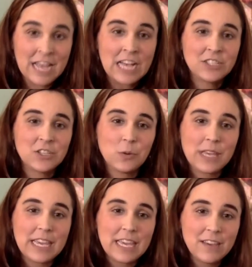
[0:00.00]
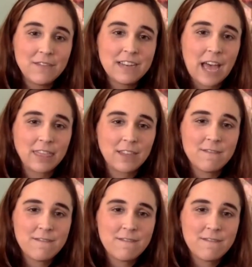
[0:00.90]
So even at the